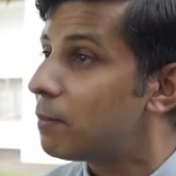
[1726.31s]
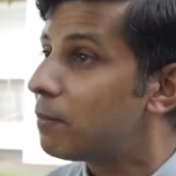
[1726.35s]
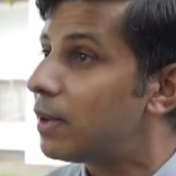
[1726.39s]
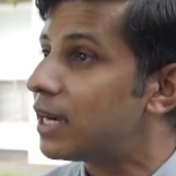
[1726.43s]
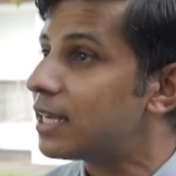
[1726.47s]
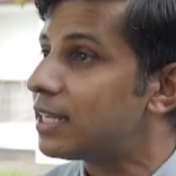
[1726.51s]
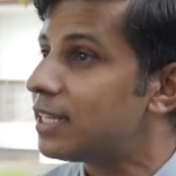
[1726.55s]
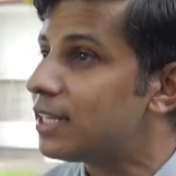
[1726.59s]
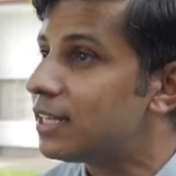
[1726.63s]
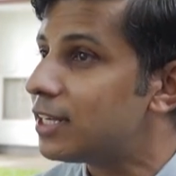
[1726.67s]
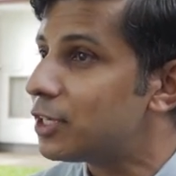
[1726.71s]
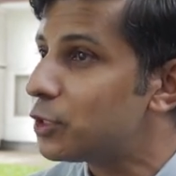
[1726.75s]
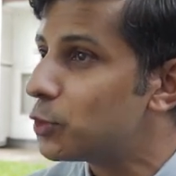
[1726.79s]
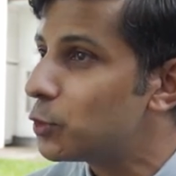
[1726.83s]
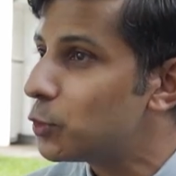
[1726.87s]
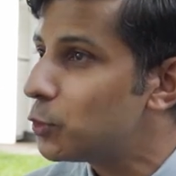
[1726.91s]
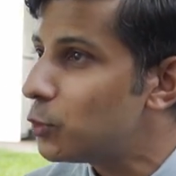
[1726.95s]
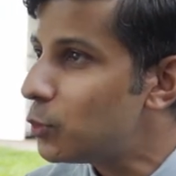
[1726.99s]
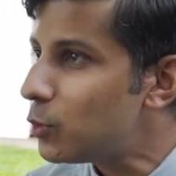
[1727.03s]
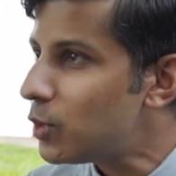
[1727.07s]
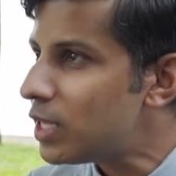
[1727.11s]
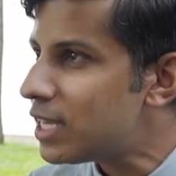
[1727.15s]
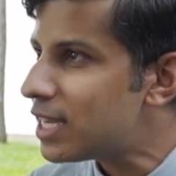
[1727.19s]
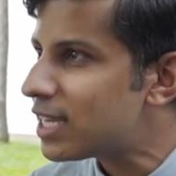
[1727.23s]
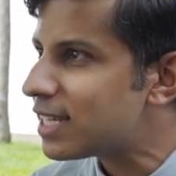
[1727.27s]
But
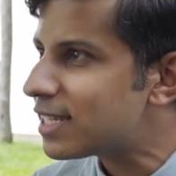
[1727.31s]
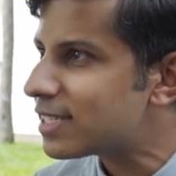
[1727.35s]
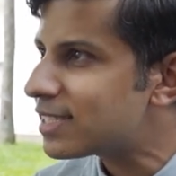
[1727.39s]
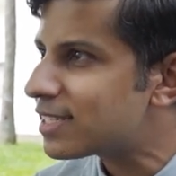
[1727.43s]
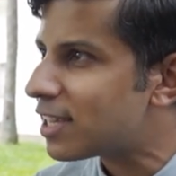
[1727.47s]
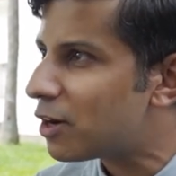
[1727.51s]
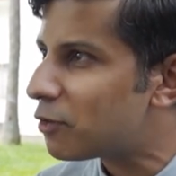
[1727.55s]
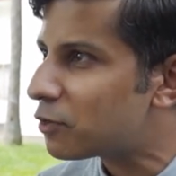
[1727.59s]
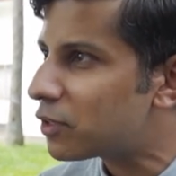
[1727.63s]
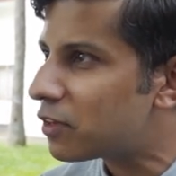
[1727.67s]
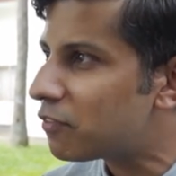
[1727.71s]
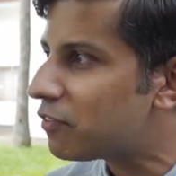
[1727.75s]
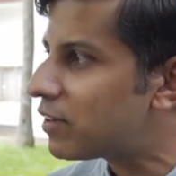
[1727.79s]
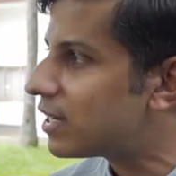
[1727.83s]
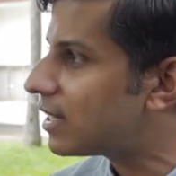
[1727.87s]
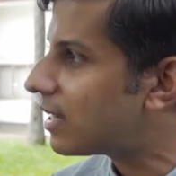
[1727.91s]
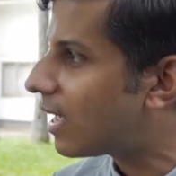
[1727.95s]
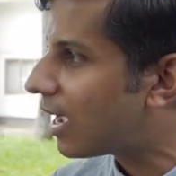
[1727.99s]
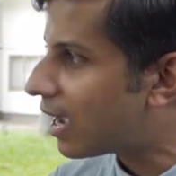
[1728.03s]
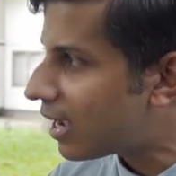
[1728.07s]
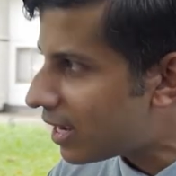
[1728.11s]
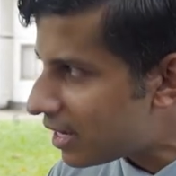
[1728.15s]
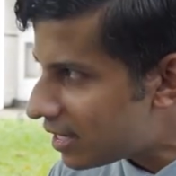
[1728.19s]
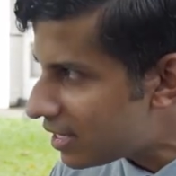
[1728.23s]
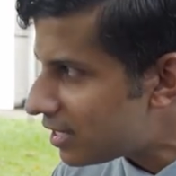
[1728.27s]
two years out of a
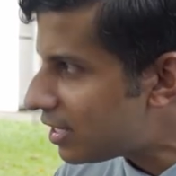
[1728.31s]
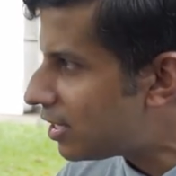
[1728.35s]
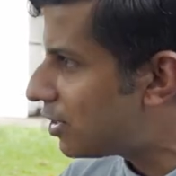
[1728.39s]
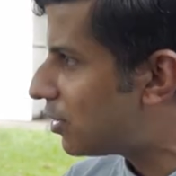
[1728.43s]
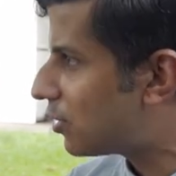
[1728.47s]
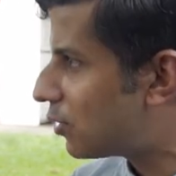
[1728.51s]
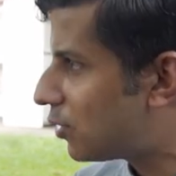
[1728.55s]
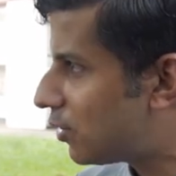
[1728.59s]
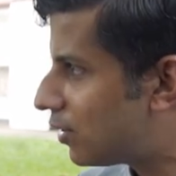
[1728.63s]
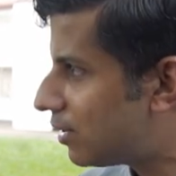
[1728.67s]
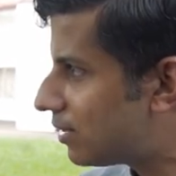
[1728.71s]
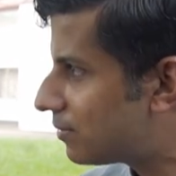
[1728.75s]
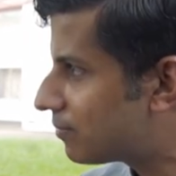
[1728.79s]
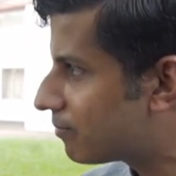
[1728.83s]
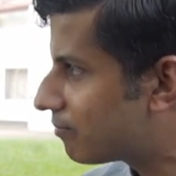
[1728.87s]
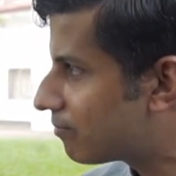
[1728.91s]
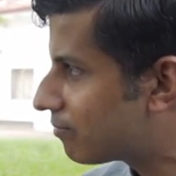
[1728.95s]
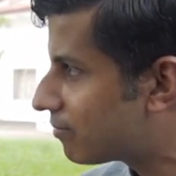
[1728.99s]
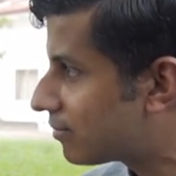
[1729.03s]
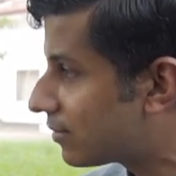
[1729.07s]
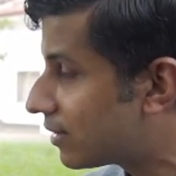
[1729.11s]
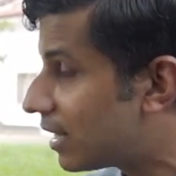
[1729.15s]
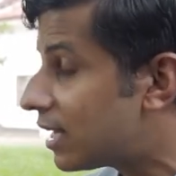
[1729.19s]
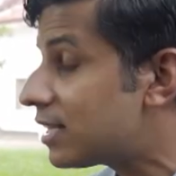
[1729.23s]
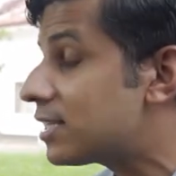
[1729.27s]
nine-year-old,
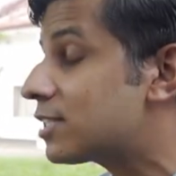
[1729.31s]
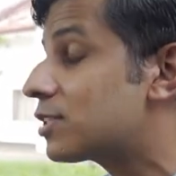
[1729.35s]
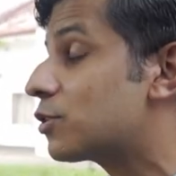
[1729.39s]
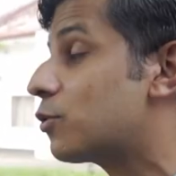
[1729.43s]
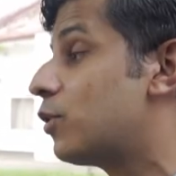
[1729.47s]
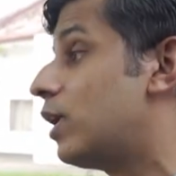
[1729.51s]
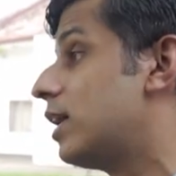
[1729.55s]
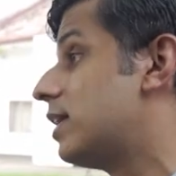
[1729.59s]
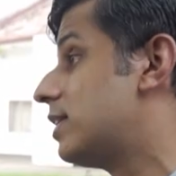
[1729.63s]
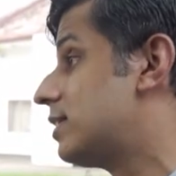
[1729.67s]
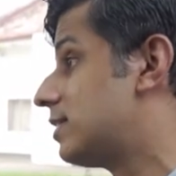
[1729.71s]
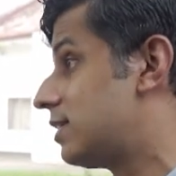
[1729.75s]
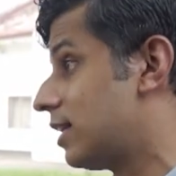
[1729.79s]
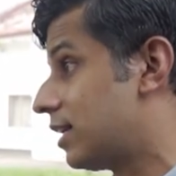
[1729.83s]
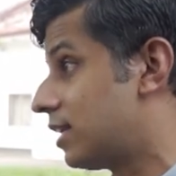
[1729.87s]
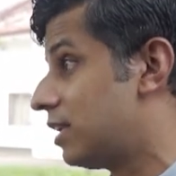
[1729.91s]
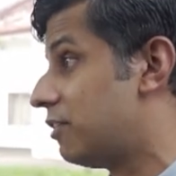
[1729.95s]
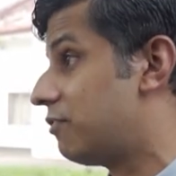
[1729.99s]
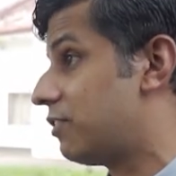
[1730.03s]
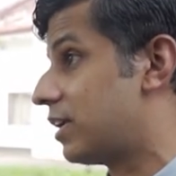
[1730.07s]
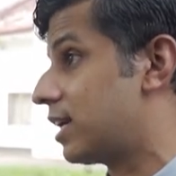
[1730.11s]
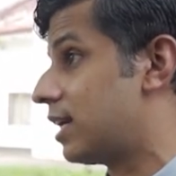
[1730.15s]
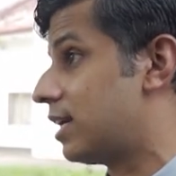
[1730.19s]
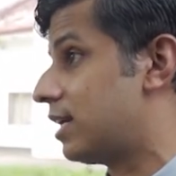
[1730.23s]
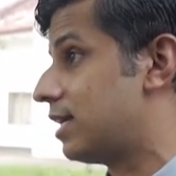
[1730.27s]
that's quite
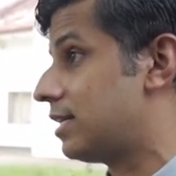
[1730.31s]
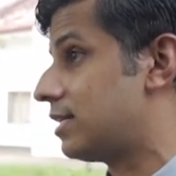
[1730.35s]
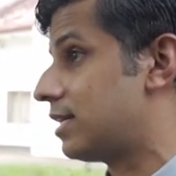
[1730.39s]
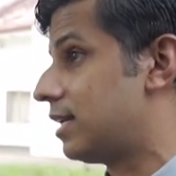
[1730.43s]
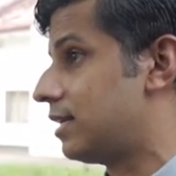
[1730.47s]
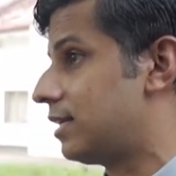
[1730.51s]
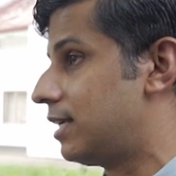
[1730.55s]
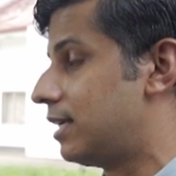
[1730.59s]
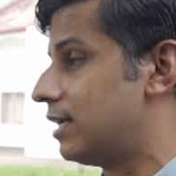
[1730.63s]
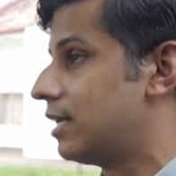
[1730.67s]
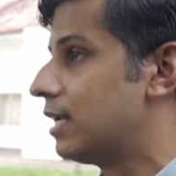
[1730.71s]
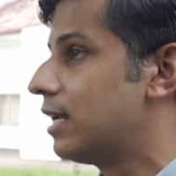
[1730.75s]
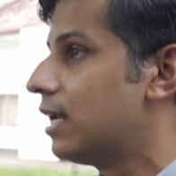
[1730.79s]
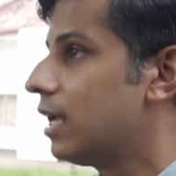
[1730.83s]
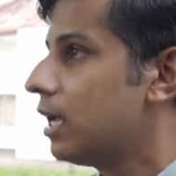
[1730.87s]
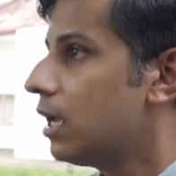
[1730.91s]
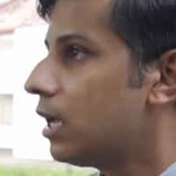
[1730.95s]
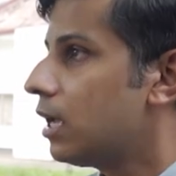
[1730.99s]
significant, isn't it?